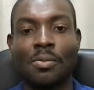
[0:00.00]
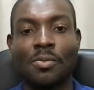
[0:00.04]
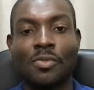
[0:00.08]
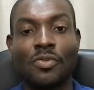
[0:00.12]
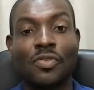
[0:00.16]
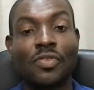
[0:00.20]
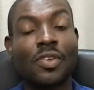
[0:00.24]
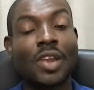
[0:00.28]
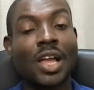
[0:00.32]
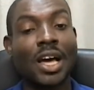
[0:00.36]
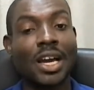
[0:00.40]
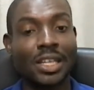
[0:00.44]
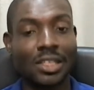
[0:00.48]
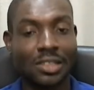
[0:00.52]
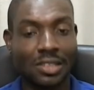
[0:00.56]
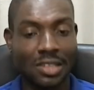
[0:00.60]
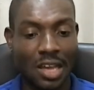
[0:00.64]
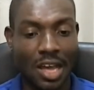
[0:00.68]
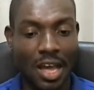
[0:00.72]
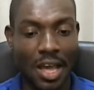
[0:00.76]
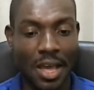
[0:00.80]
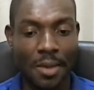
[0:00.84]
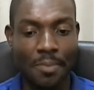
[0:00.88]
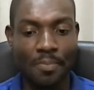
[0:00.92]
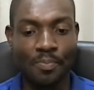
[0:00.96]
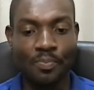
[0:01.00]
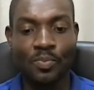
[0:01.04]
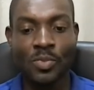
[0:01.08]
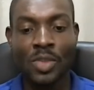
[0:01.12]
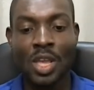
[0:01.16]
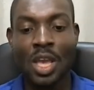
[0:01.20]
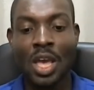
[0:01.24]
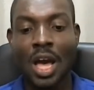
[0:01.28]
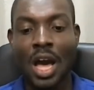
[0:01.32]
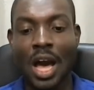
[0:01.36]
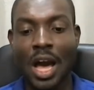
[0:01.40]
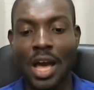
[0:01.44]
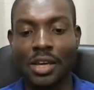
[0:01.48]
flight time,
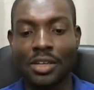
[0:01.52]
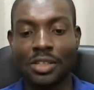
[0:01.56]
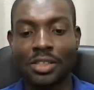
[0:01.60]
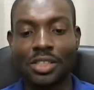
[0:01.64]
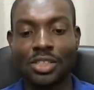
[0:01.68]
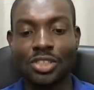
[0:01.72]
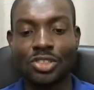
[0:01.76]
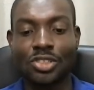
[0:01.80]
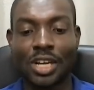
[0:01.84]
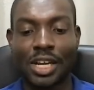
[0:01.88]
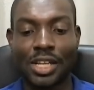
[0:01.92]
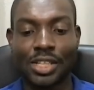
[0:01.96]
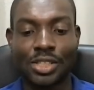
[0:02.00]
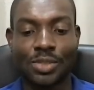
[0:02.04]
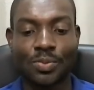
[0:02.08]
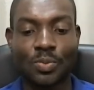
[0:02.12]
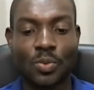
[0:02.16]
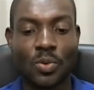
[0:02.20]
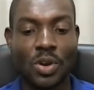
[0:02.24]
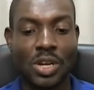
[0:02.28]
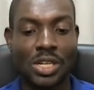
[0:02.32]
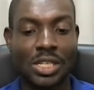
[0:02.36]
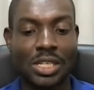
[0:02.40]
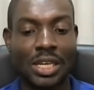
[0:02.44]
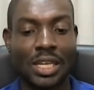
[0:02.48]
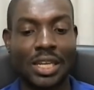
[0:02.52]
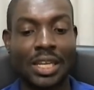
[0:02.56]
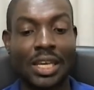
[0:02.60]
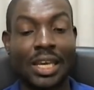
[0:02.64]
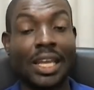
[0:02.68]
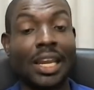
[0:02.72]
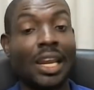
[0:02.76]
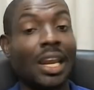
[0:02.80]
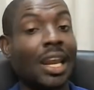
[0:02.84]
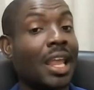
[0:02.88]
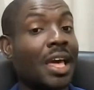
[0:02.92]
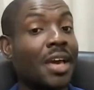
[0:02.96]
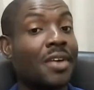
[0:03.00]
I only transported
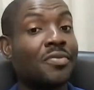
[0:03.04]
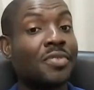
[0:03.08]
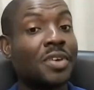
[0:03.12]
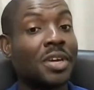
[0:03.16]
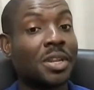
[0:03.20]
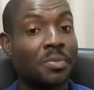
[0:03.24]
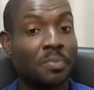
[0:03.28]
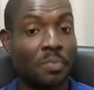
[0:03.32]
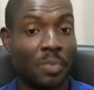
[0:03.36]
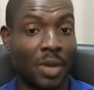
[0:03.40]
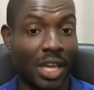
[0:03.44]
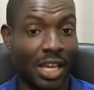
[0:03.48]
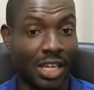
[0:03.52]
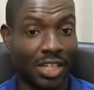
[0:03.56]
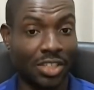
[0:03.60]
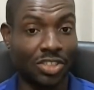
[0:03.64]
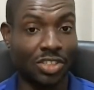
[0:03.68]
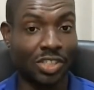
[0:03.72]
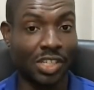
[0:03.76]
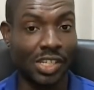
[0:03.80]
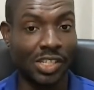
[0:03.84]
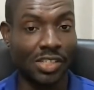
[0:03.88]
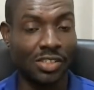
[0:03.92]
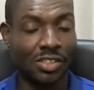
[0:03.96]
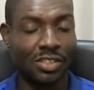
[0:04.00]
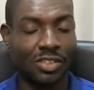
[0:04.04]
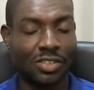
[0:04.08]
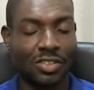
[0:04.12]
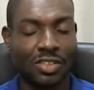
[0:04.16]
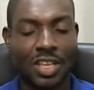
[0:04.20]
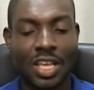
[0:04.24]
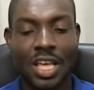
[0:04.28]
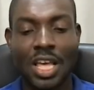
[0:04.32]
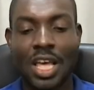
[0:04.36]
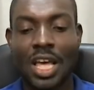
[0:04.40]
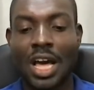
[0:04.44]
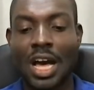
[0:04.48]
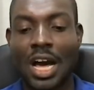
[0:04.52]
11 patients,
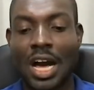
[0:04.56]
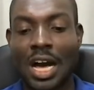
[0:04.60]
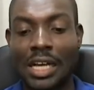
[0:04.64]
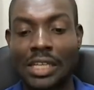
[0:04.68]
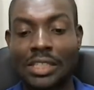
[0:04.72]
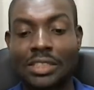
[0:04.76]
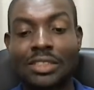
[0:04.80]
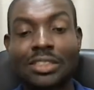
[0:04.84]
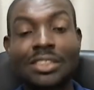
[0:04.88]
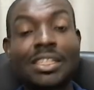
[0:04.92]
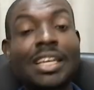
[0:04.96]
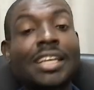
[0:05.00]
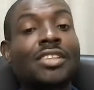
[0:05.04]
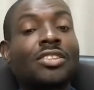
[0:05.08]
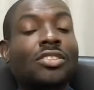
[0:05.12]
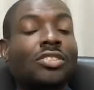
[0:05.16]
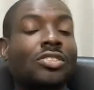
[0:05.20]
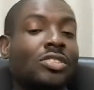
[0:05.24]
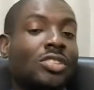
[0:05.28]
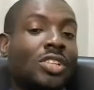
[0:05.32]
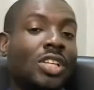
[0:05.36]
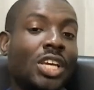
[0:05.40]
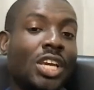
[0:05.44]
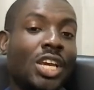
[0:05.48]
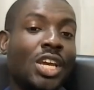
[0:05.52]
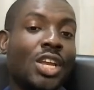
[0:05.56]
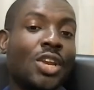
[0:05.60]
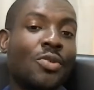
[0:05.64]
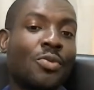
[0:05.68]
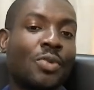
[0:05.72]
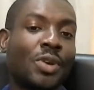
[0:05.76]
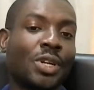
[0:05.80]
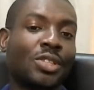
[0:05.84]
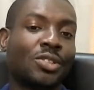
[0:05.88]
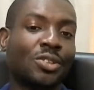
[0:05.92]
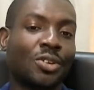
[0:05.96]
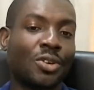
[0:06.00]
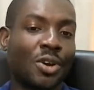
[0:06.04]
16
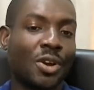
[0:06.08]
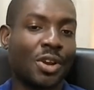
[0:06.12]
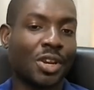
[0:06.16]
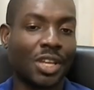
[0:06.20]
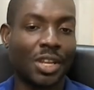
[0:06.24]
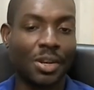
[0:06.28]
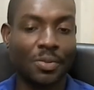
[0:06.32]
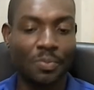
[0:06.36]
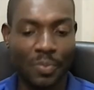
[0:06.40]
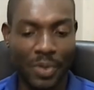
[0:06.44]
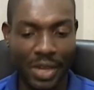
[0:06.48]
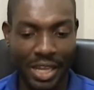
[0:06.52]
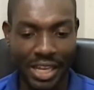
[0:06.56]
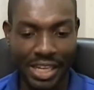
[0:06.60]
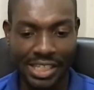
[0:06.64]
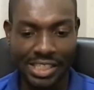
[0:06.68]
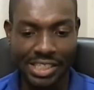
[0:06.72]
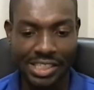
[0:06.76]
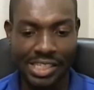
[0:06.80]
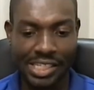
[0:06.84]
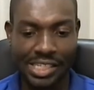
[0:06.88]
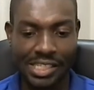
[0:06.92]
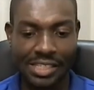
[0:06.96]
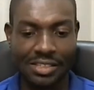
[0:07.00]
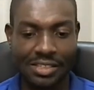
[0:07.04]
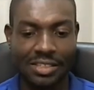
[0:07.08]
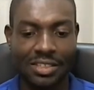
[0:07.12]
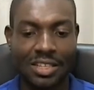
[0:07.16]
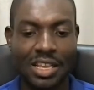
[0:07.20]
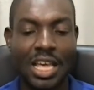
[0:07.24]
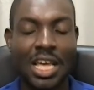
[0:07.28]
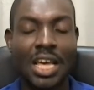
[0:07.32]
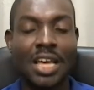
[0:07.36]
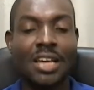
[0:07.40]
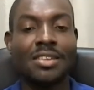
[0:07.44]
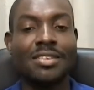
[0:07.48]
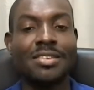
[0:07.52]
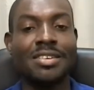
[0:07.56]
returning patients,
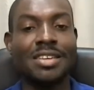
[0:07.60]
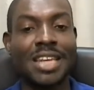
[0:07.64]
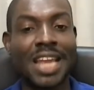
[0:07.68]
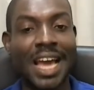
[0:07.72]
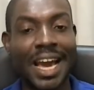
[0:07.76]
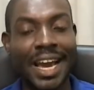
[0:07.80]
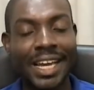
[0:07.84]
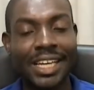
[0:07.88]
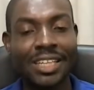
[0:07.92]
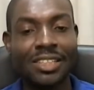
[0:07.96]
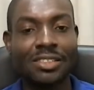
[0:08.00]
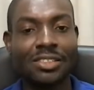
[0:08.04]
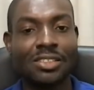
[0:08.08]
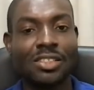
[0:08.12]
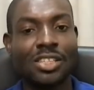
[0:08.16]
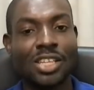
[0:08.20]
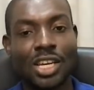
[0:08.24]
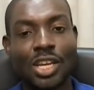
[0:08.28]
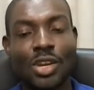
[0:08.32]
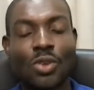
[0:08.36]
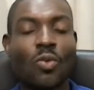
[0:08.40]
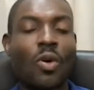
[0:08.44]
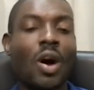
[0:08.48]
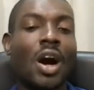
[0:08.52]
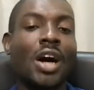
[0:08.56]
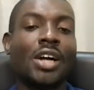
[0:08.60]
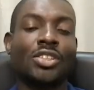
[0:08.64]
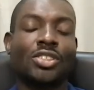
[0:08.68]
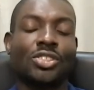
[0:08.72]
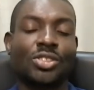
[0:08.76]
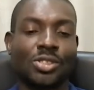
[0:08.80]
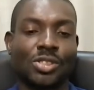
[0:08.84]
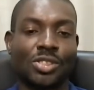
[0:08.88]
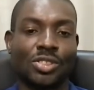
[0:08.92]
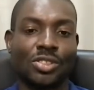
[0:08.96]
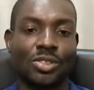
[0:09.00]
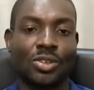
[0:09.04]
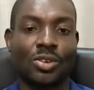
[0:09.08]
19
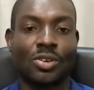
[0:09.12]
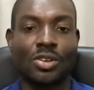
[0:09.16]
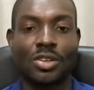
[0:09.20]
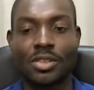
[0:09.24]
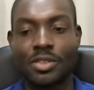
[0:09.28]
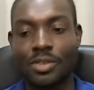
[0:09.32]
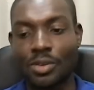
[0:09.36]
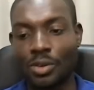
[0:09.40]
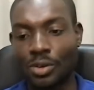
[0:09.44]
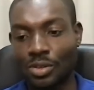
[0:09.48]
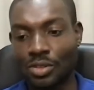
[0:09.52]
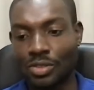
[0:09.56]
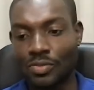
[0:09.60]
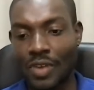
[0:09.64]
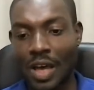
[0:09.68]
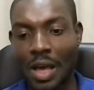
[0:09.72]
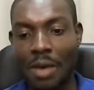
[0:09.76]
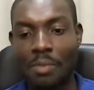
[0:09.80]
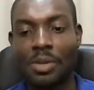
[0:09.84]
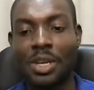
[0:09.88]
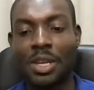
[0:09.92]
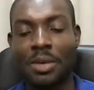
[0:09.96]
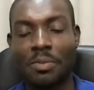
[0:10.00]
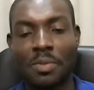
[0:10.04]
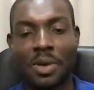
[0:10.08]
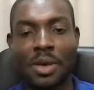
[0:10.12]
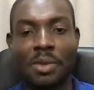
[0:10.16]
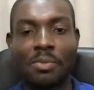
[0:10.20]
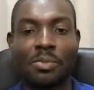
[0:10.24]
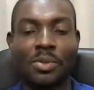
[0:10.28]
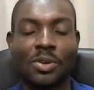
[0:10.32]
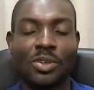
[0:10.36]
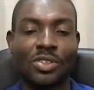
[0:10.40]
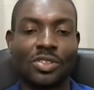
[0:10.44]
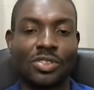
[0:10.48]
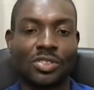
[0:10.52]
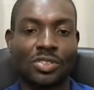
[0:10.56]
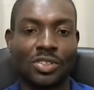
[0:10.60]
watchers, or those family
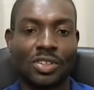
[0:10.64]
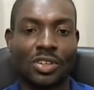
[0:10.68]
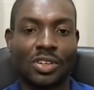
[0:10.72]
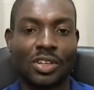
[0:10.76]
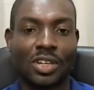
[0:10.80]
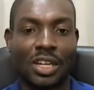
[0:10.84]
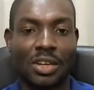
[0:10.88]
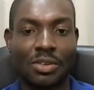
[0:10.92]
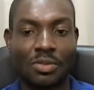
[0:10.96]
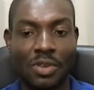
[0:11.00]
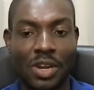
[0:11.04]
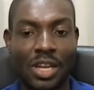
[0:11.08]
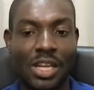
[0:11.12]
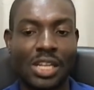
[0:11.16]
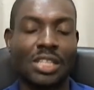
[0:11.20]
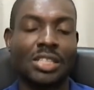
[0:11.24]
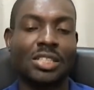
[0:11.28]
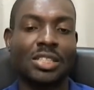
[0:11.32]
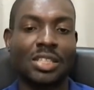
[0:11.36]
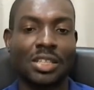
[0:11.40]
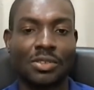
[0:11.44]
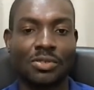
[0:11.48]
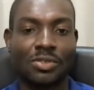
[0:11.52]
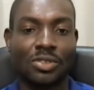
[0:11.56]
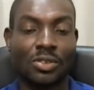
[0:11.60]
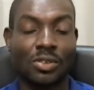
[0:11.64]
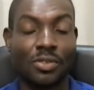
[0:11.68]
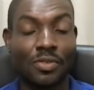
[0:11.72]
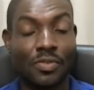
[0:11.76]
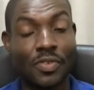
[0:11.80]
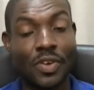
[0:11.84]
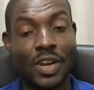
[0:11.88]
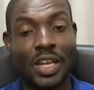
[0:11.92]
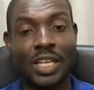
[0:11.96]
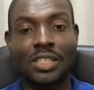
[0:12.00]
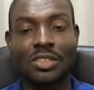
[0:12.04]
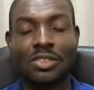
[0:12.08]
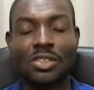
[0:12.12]
members and relatives or
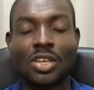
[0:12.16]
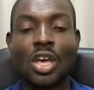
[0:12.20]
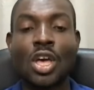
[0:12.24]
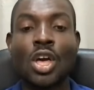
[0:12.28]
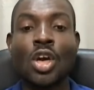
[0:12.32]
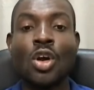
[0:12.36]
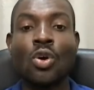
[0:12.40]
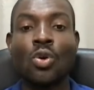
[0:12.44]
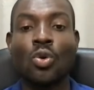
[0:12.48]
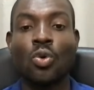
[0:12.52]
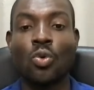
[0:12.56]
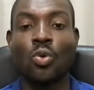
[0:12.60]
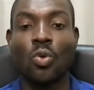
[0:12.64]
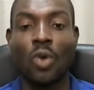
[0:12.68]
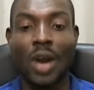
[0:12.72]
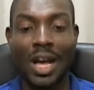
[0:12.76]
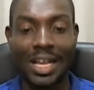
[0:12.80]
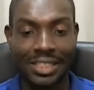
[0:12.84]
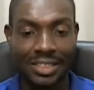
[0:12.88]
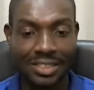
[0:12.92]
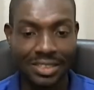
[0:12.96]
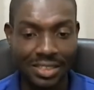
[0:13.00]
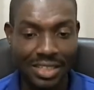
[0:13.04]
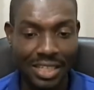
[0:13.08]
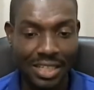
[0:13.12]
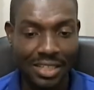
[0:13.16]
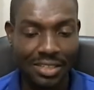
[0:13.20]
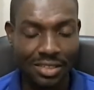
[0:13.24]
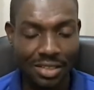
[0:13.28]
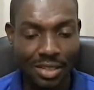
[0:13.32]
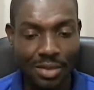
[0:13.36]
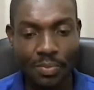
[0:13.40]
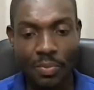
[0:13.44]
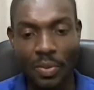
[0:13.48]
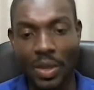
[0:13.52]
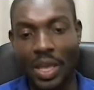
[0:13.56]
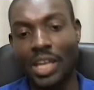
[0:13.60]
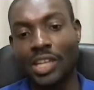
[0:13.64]
friends who assist
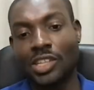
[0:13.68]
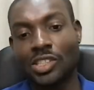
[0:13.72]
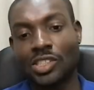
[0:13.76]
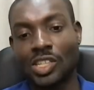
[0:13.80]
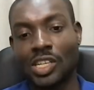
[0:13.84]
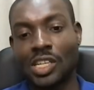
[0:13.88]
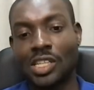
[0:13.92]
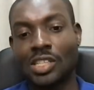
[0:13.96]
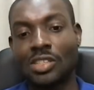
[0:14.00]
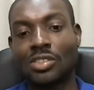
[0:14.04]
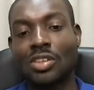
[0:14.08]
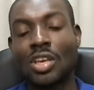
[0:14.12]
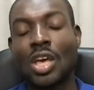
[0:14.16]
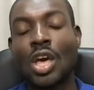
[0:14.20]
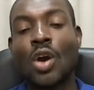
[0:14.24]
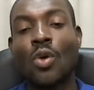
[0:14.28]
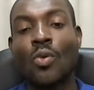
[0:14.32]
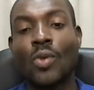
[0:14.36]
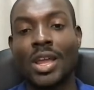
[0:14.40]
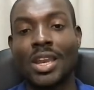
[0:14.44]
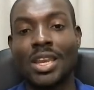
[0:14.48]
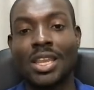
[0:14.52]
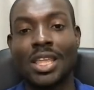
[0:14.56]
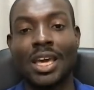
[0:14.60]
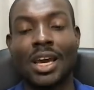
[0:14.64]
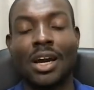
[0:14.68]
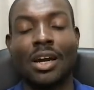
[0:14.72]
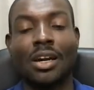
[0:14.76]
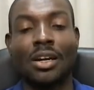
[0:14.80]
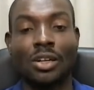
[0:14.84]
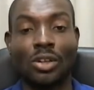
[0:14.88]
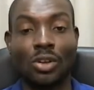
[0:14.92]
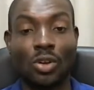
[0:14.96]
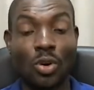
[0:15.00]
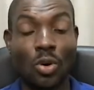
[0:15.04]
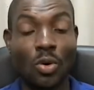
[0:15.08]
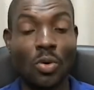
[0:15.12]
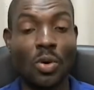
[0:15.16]
the patients when they are
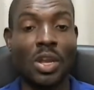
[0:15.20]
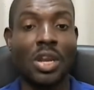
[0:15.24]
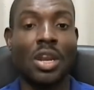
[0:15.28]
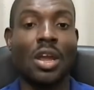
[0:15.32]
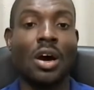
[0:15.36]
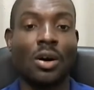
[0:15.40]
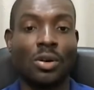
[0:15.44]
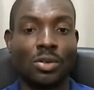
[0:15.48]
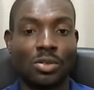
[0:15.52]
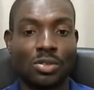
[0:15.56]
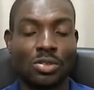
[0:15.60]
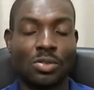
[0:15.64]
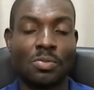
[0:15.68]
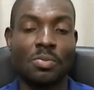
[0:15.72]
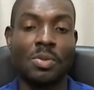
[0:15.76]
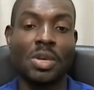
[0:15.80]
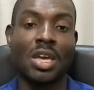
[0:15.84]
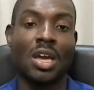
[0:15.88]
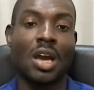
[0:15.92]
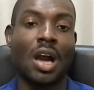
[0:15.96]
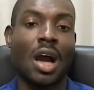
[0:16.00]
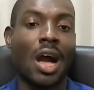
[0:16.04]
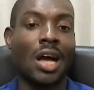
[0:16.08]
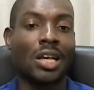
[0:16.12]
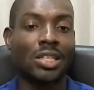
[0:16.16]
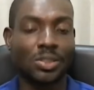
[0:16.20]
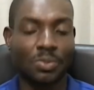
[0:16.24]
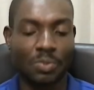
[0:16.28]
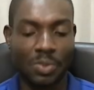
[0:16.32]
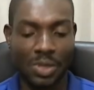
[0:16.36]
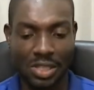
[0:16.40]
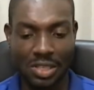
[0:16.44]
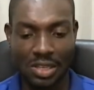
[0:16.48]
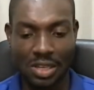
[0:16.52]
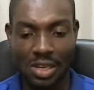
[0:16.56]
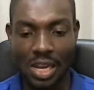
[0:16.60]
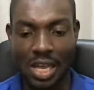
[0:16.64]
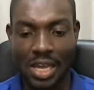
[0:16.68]
going out to be
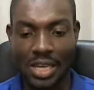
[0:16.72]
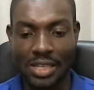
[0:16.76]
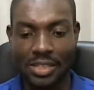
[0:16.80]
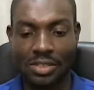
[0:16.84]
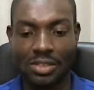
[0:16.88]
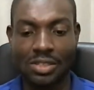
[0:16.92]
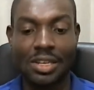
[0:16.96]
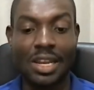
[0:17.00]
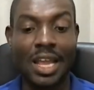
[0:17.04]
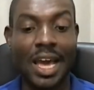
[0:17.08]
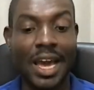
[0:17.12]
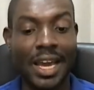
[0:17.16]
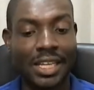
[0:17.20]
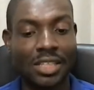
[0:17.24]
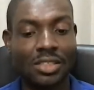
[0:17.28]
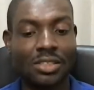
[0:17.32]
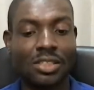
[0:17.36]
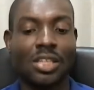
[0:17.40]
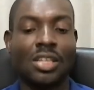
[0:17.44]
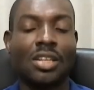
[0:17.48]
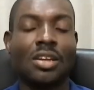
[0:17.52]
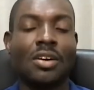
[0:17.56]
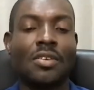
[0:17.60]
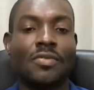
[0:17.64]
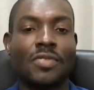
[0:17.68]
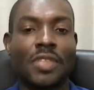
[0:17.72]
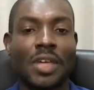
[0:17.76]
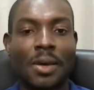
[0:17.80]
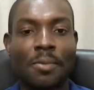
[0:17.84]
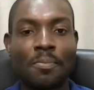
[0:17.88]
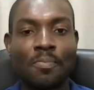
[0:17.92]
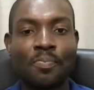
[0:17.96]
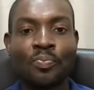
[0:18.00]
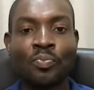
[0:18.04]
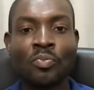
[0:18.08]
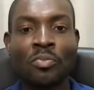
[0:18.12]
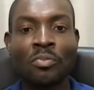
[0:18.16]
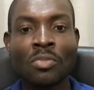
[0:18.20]
hospitalized. 19 of
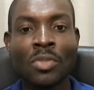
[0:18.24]
them.